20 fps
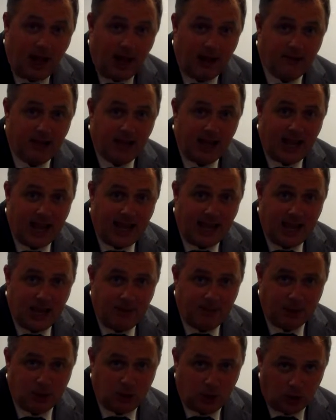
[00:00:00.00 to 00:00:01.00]
having a
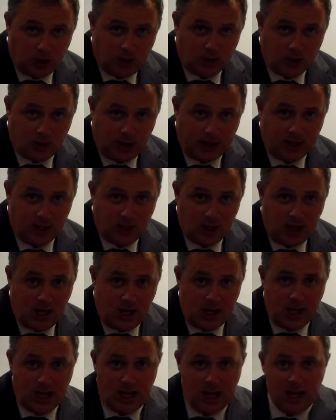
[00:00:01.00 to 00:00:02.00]
keep in touch
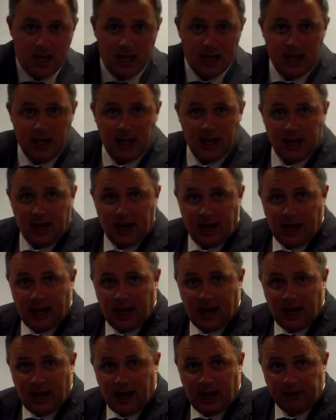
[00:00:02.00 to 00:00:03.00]
strategy,
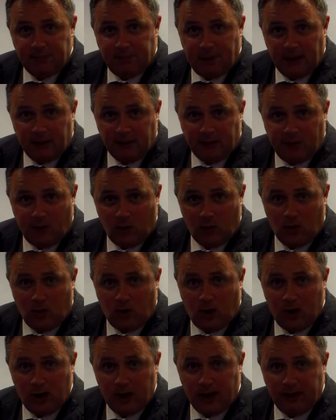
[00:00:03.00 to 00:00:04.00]
and pillar
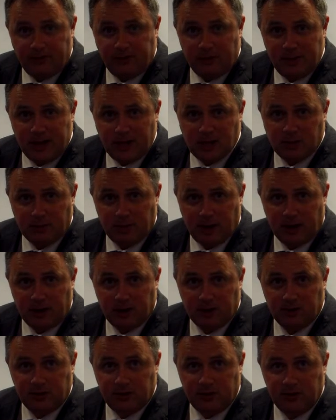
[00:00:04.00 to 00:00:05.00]
4, information
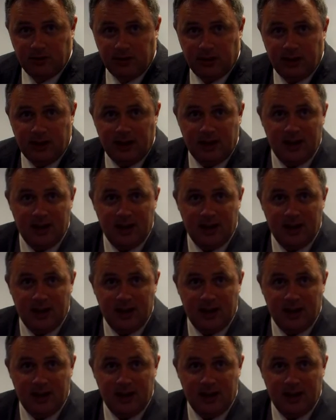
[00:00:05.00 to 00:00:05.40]
products.